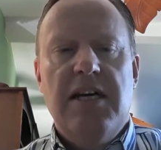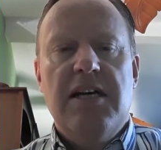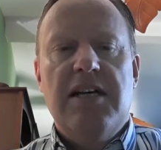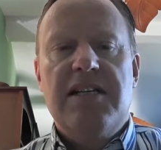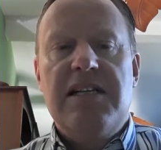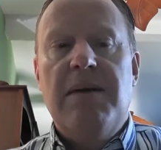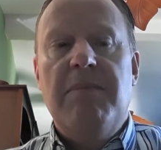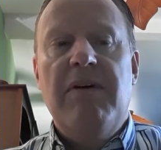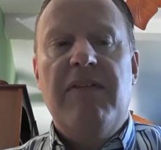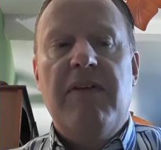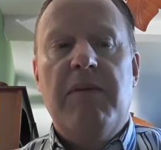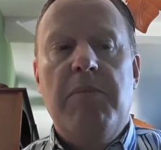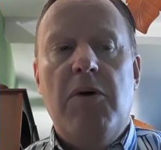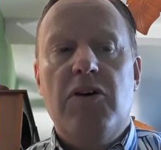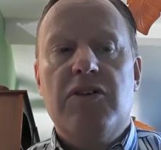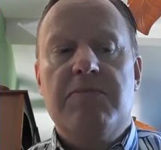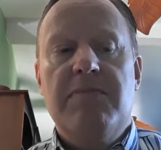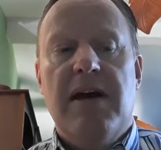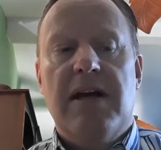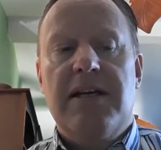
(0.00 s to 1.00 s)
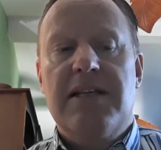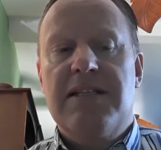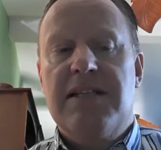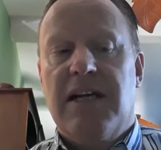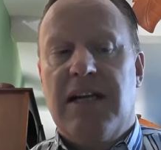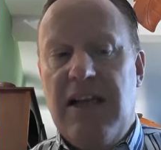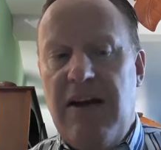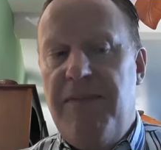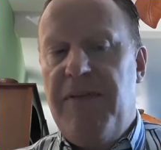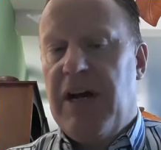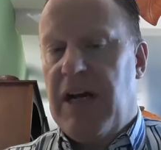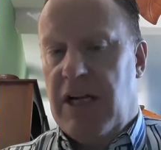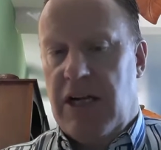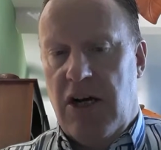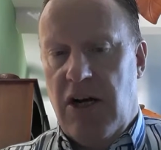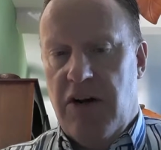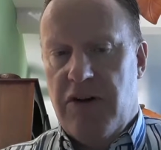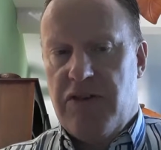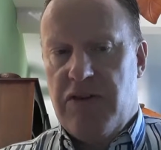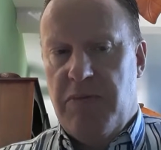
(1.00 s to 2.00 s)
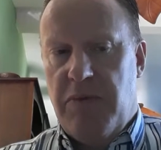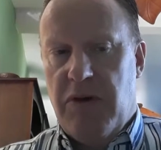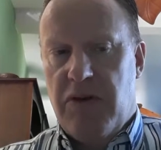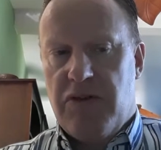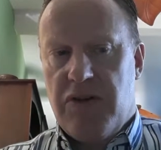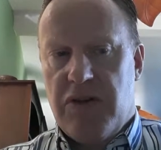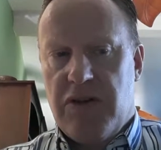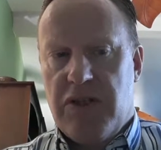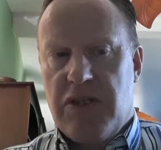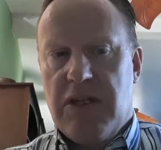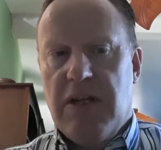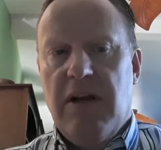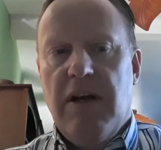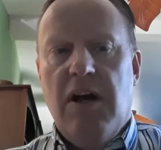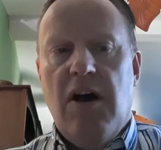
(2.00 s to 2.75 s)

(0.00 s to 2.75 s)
Some of the most significant contributions